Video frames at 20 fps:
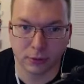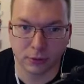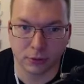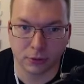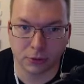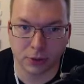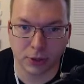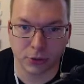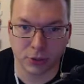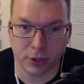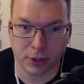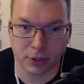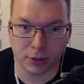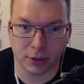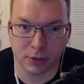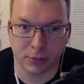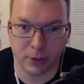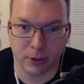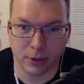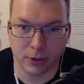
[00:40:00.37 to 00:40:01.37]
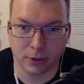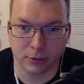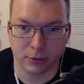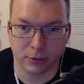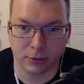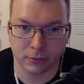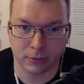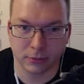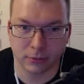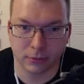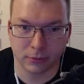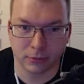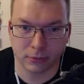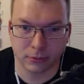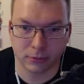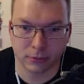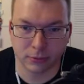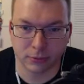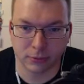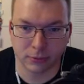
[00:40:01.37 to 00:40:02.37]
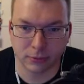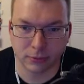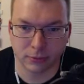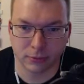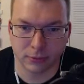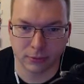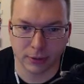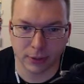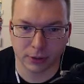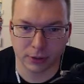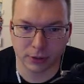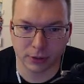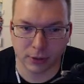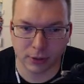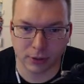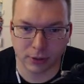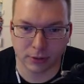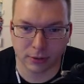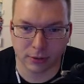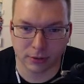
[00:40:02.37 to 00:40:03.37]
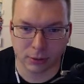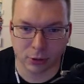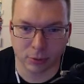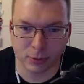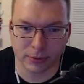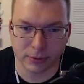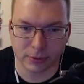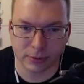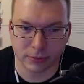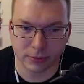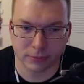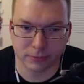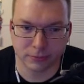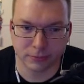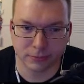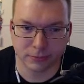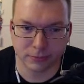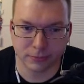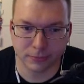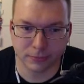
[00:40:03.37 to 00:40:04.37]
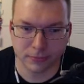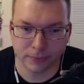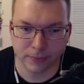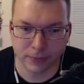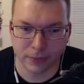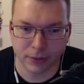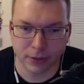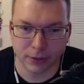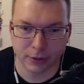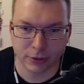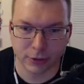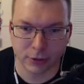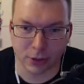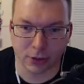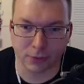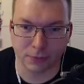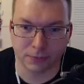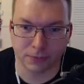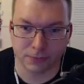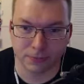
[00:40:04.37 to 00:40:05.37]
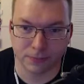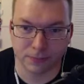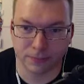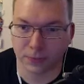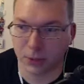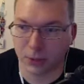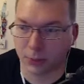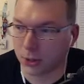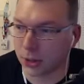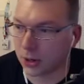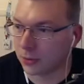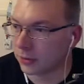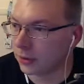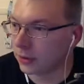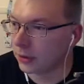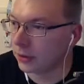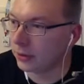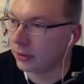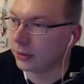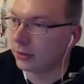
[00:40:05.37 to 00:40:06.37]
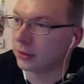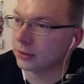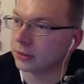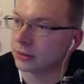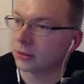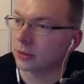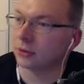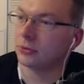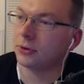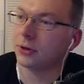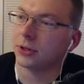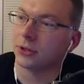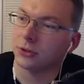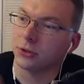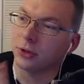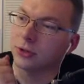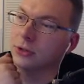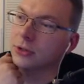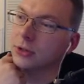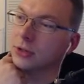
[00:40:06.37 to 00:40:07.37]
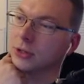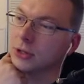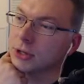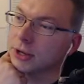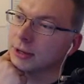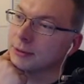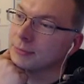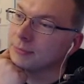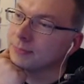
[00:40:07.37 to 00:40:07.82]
crashing into the mun. Actually, Kerbal. So, there we go. Let's look at red. Let's look at chat.